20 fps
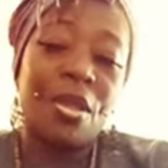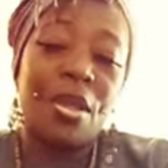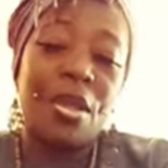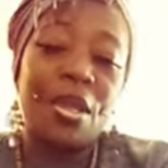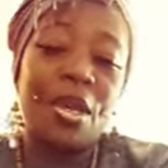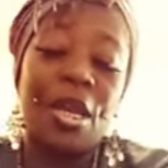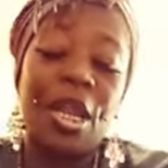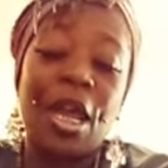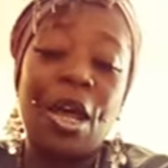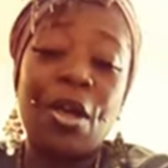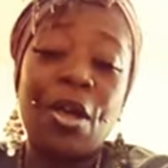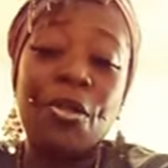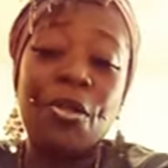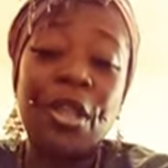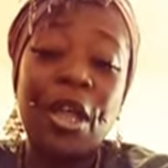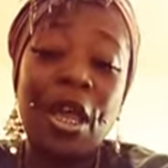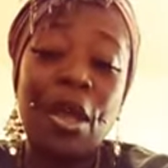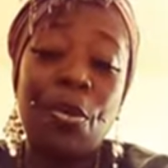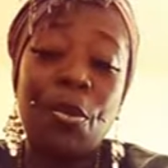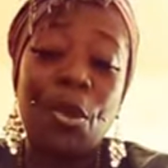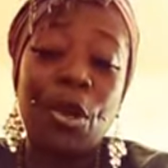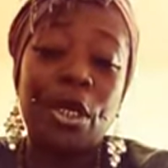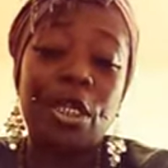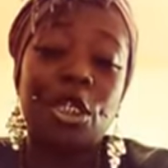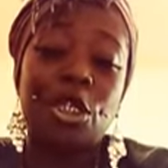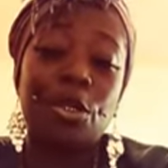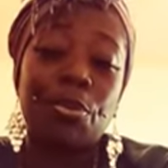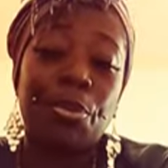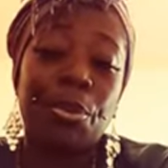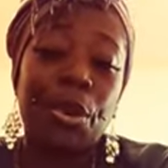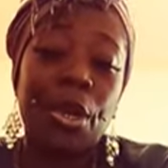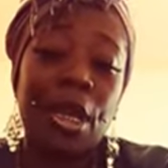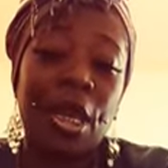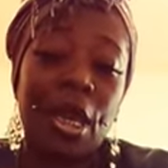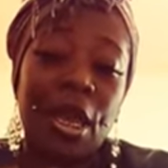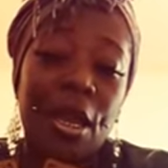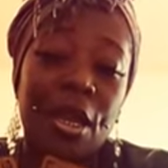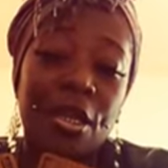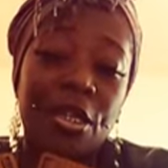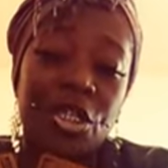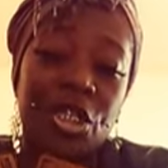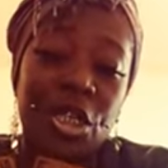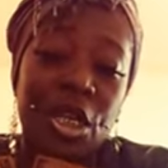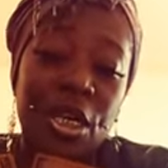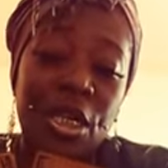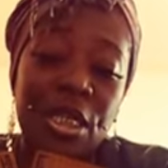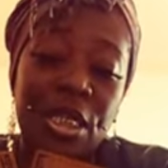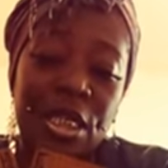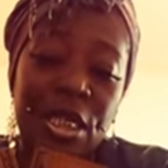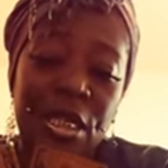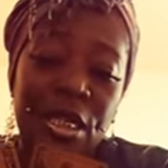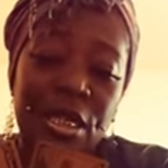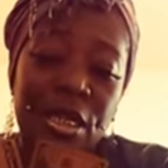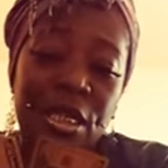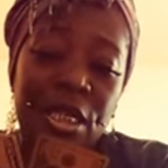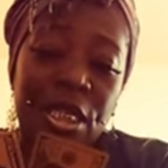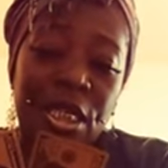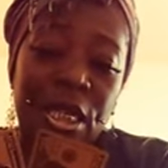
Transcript: Now they want to bring in justice